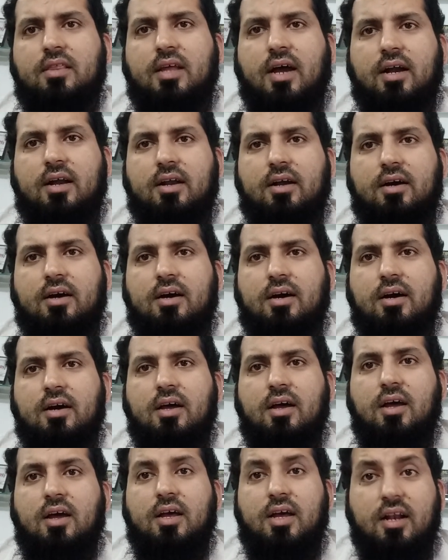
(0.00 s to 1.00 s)
That
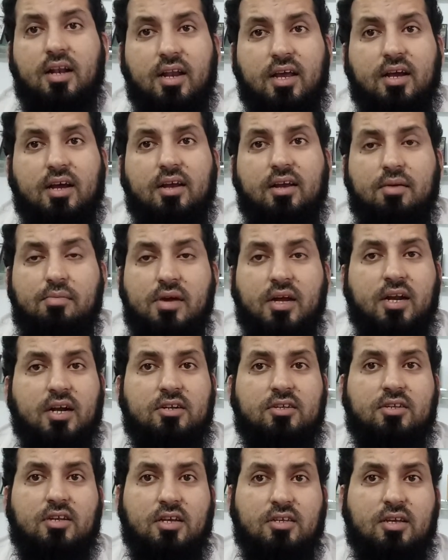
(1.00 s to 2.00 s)
illegal
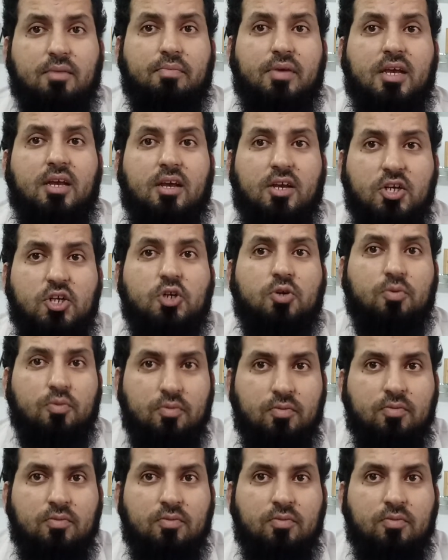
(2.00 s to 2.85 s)
immigrants is a big issue.